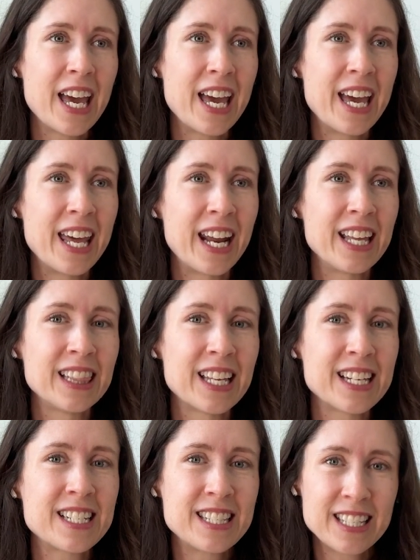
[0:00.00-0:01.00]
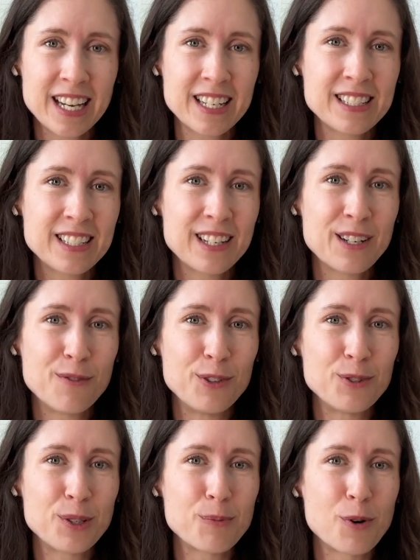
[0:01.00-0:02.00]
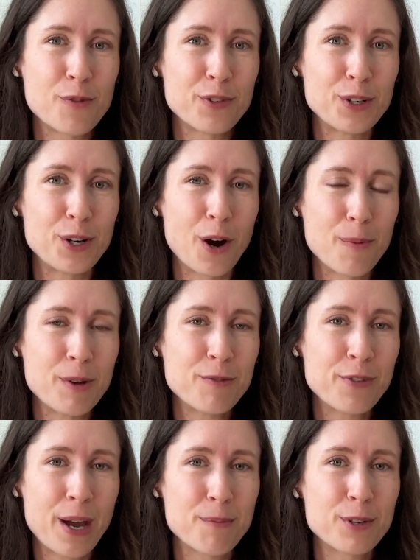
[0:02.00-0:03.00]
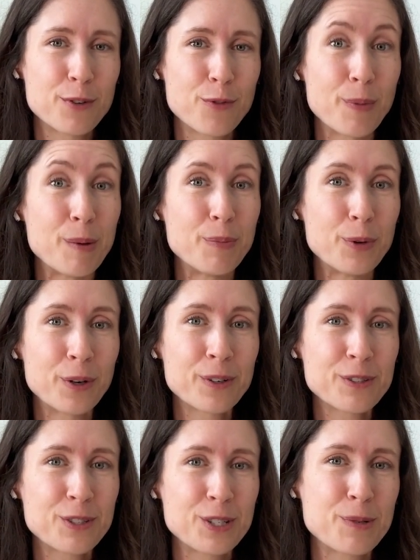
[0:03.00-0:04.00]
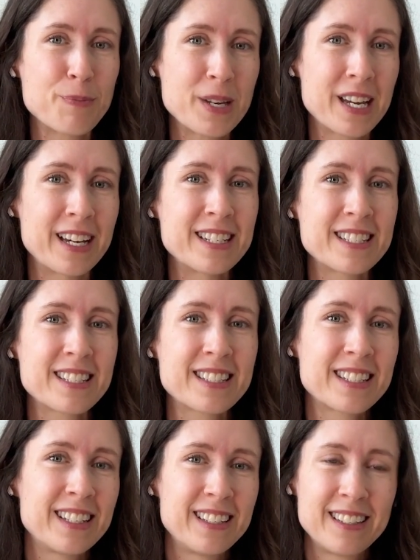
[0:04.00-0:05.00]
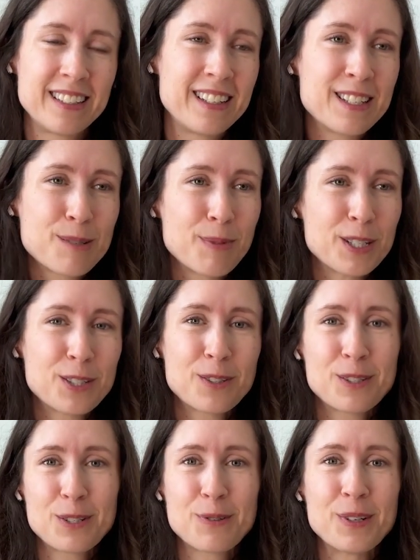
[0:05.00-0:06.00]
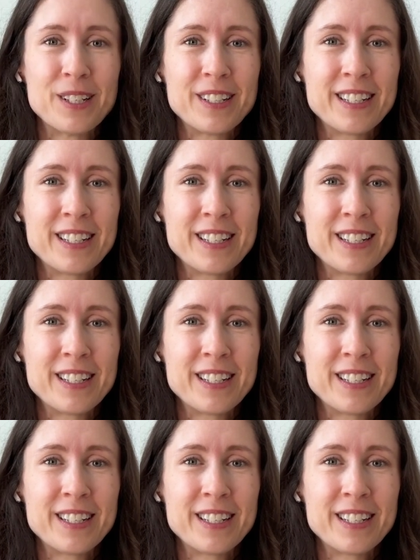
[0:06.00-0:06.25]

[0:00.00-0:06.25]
And I liked the idea of using more of a garment fabric for my borders just because it's my shirts quilt.